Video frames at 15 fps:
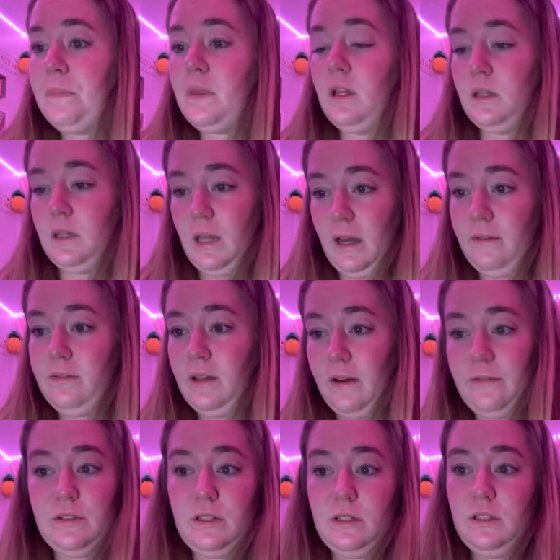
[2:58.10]
life
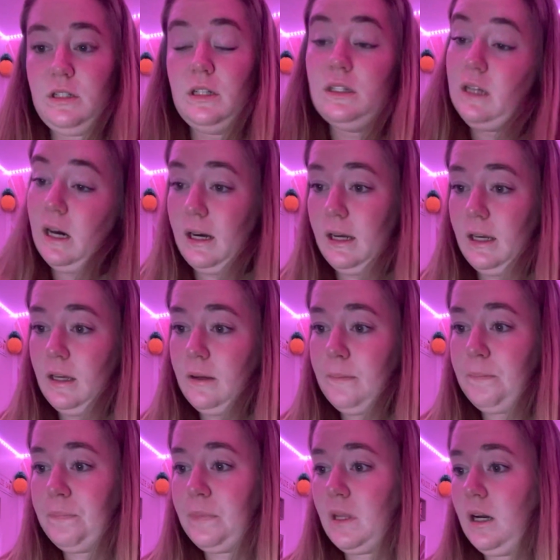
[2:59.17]
left to die.
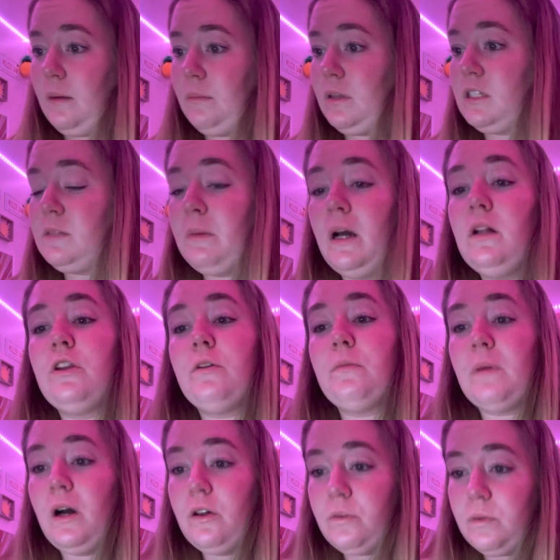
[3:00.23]
The smile on your mouth